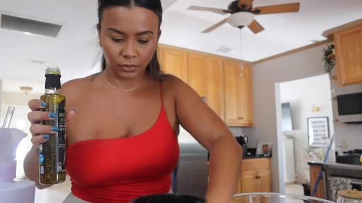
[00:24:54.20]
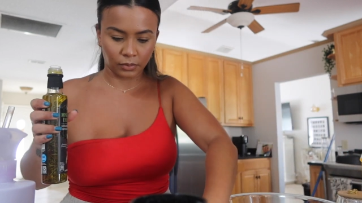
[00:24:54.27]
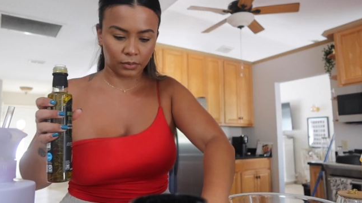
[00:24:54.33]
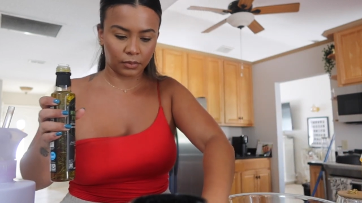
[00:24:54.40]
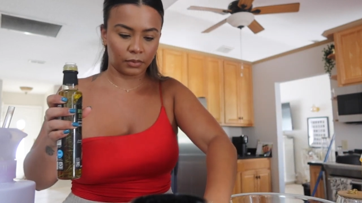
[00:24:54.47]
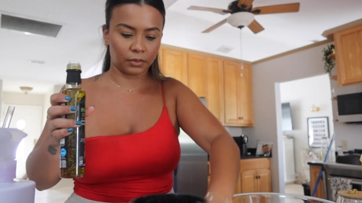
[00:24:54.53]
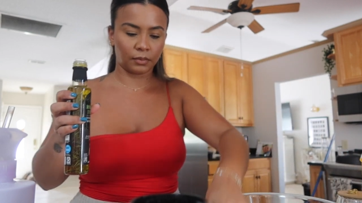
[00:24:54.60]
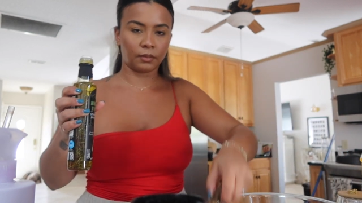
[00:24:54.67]

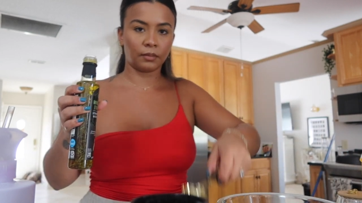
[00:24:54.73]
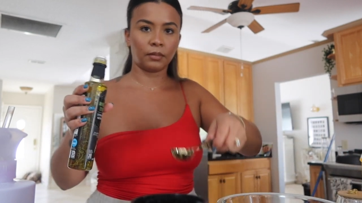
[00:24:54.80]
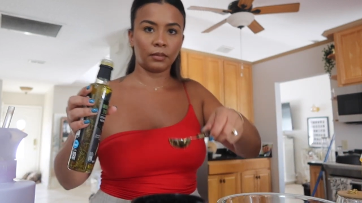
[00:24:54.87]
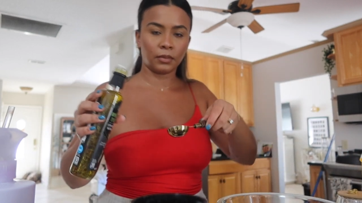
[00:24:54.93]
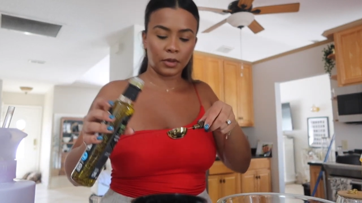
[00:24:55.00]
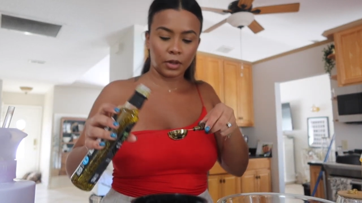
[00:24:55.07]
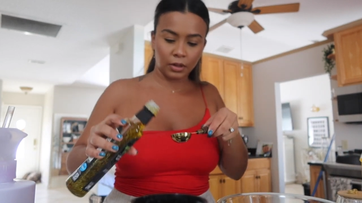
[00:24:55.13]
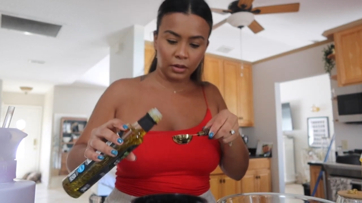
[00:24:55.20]

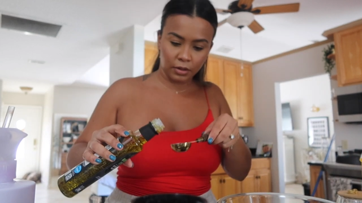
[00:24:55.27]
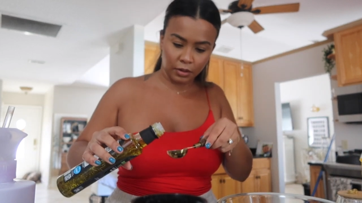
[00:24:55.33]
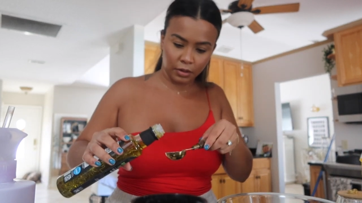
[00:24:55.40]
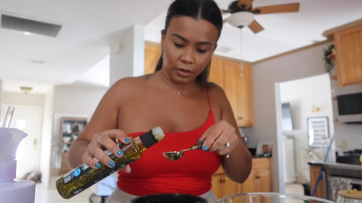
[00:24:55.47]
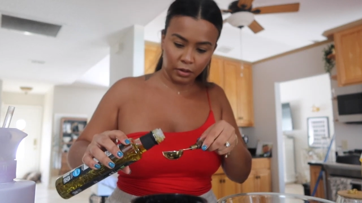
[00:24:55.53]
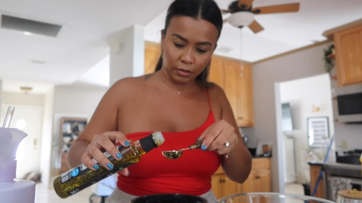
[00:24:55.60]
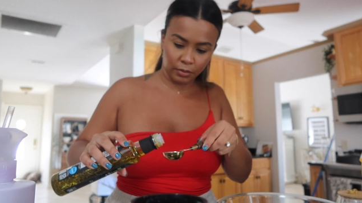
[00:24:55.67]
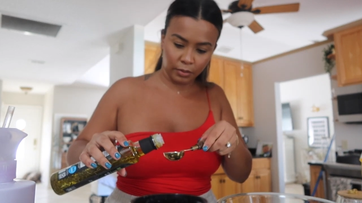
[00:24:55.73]

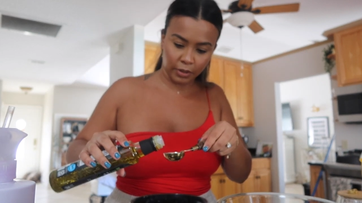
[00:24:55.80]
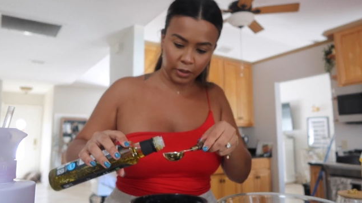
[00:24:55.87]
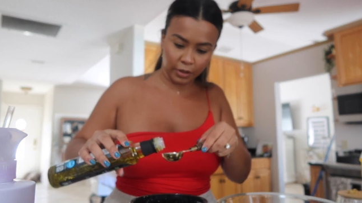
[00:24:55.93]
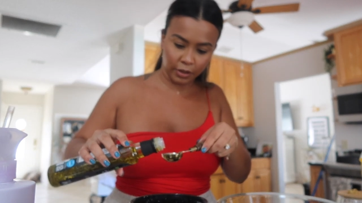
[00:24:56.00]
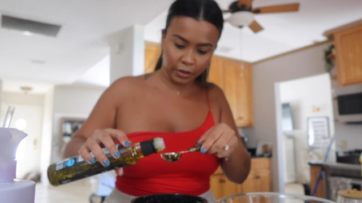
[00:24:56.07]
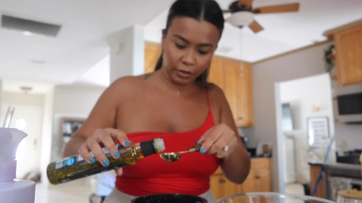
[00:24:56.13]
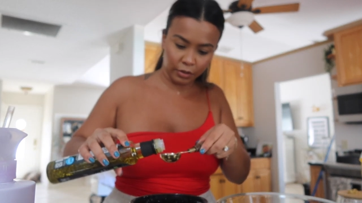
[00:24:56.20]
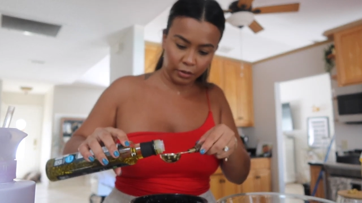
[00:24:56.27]

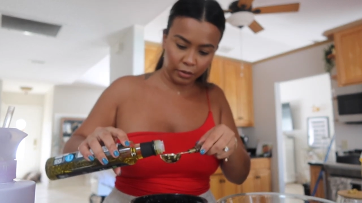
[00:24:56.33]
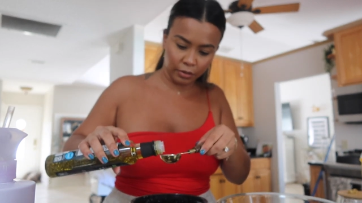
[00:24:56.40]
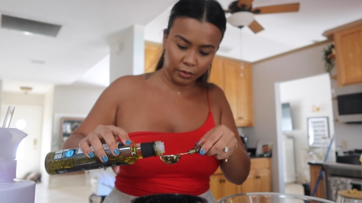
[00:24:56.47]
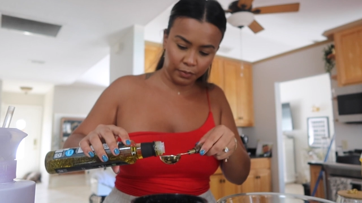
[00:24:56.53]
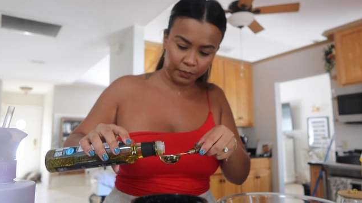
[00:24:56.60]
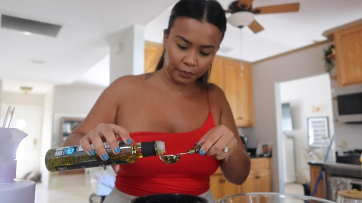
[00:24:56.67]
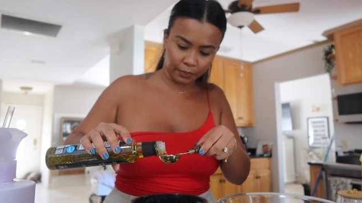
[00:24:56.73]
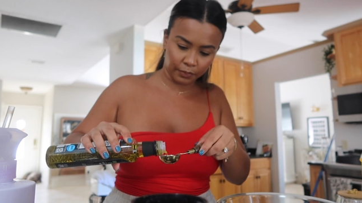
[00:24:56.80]

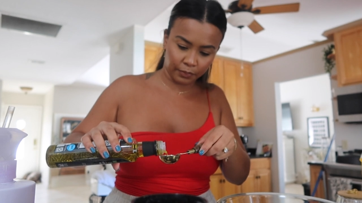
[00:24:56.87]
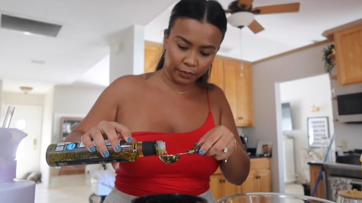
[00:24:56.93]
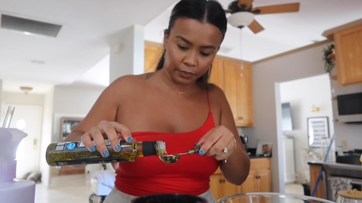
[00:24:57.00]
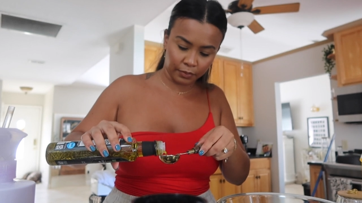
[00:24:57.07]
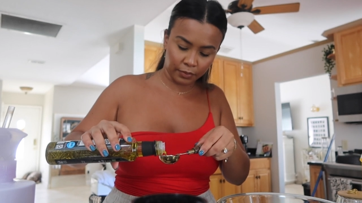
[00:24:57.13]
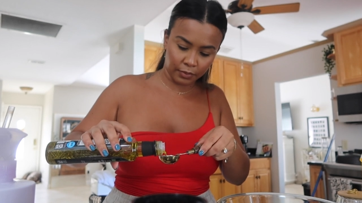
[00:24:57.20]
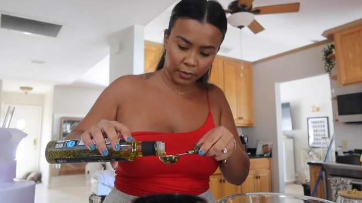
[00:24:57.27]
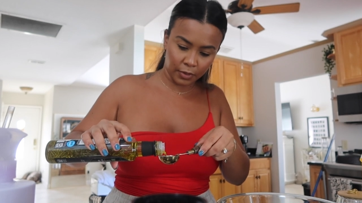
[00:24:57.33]

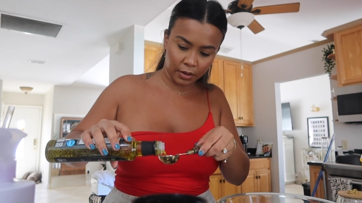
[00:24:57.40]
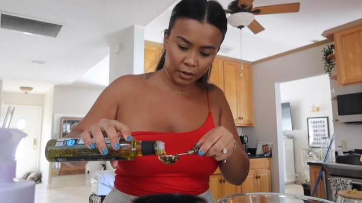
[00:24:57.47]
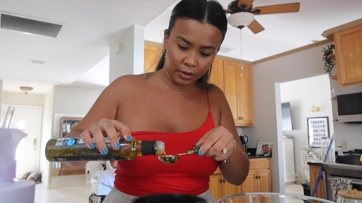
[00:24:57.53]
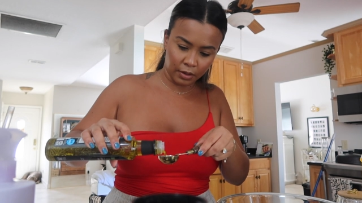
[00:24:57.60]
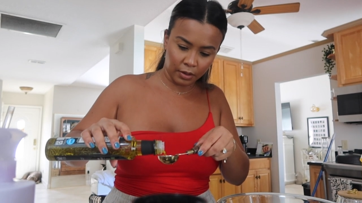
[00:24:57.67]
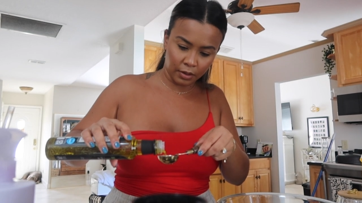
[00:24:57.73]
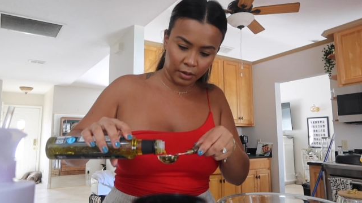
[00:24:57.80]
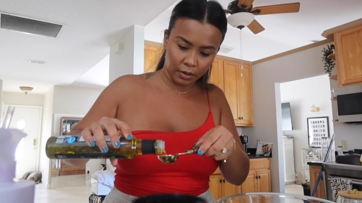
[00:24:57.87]

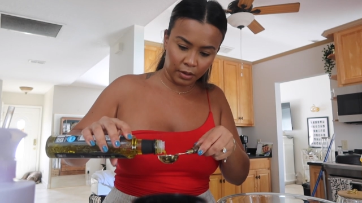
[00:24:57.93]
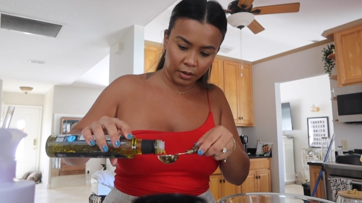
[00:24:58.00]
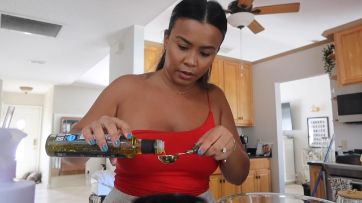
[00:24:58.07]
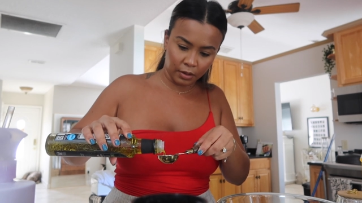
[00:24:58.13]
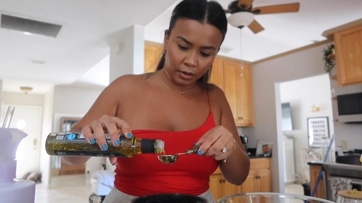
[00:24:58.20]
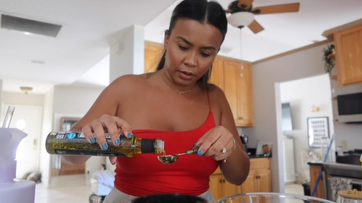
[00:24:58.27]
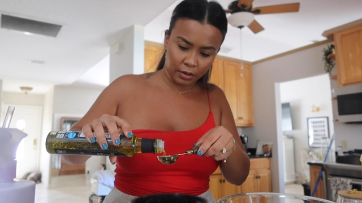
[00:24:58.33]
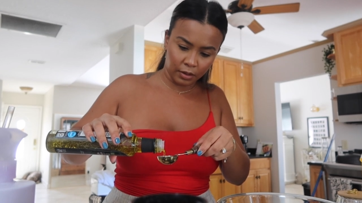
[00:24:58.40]

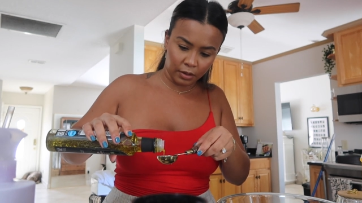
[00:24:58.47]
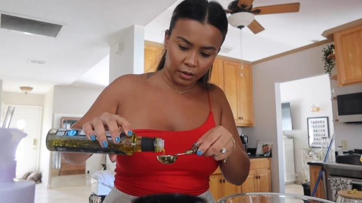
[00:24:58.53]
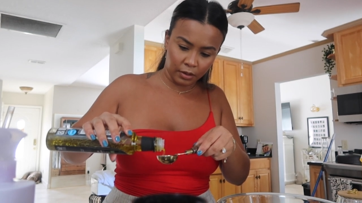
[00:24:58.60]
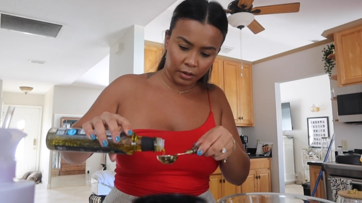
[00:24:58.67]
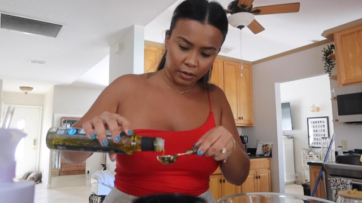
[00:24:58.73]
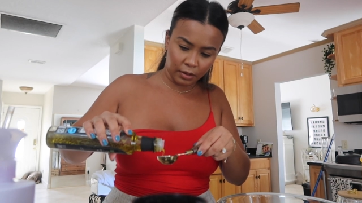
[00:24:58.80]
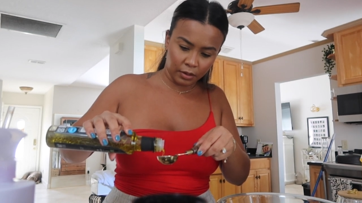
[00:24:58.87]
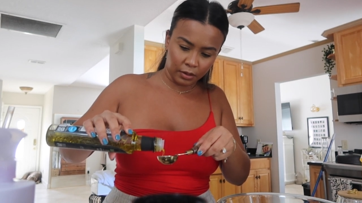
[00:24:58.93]

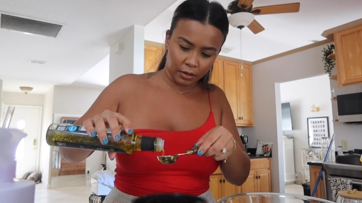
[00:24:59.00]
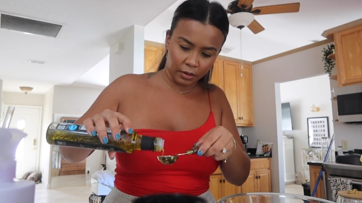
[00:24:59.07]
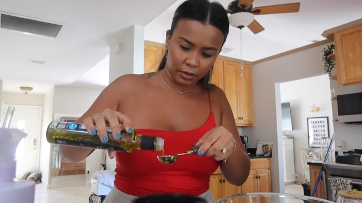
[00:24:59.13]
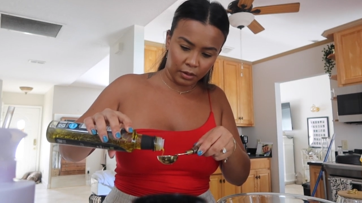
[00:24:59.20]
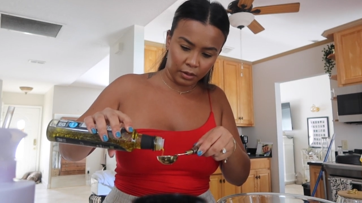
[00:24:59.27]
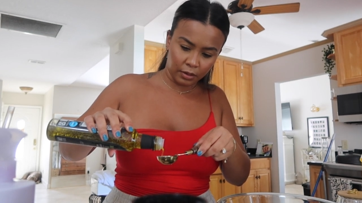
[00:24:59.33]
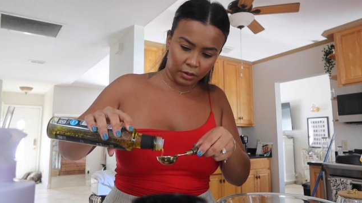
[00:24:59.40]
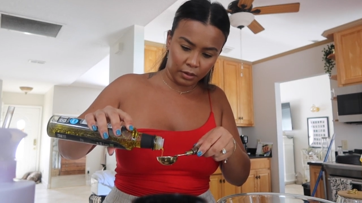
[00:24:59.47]

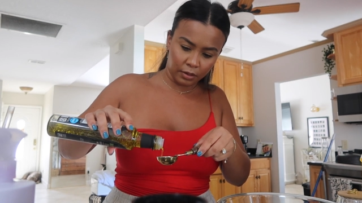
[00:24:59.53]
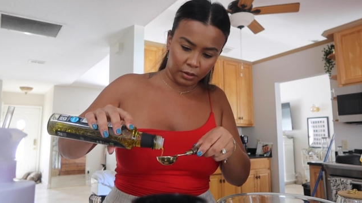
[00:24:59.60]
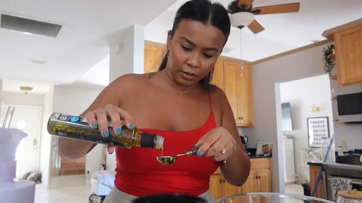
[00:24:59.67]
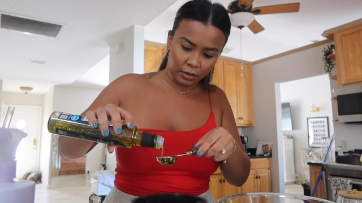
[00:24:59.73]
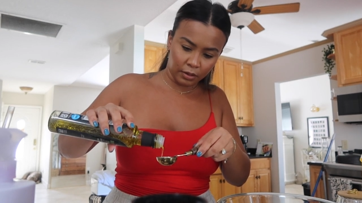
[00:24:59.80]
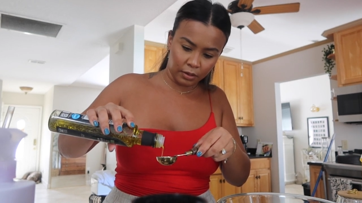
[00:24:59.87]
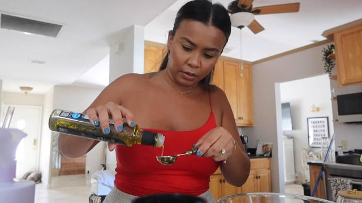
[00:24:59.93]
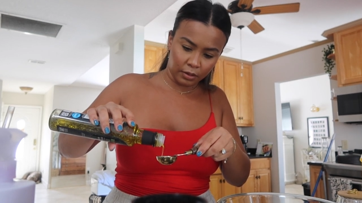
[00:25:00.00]

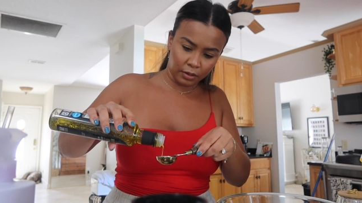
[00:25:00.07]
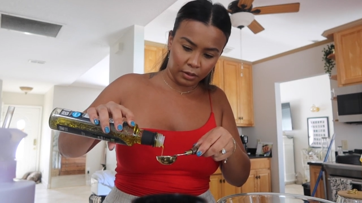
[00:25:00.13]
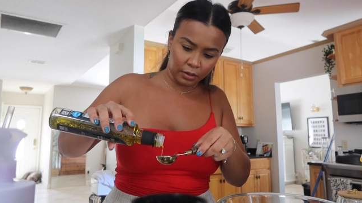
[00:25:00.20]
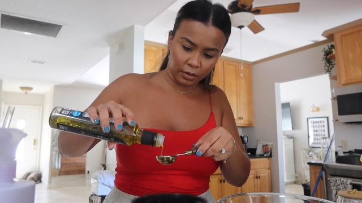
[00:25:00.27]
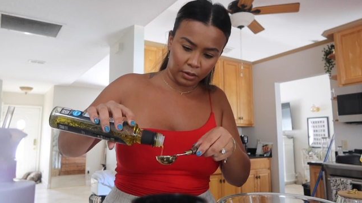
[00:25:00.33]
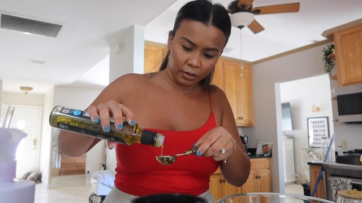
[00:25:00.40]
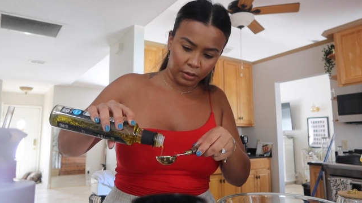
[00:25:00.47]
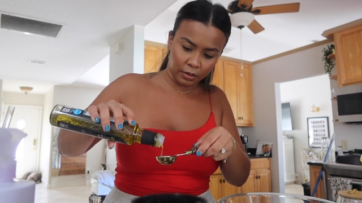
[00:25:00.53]

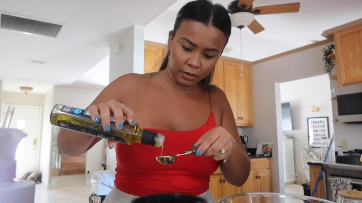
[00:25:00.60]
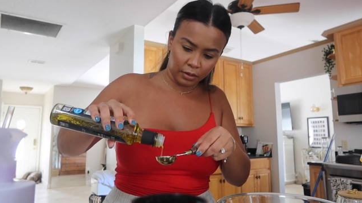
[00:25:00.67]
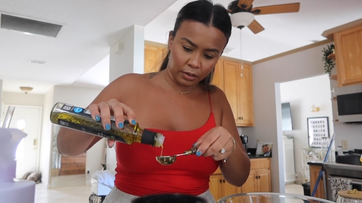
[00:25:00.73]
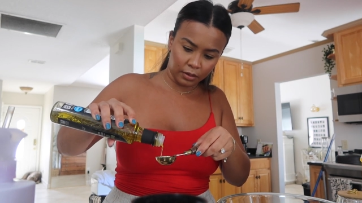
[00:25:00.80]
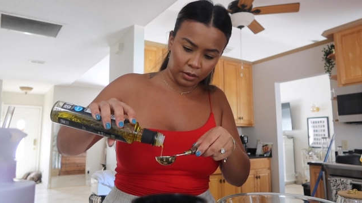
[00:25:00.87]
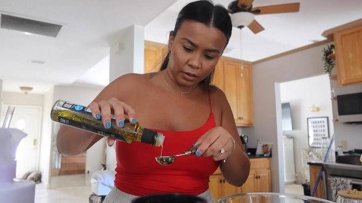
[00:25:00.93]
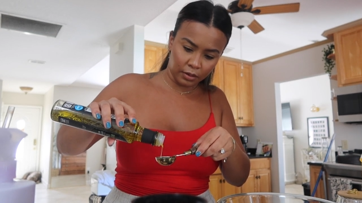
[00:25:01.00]
No one is speaking in this clip.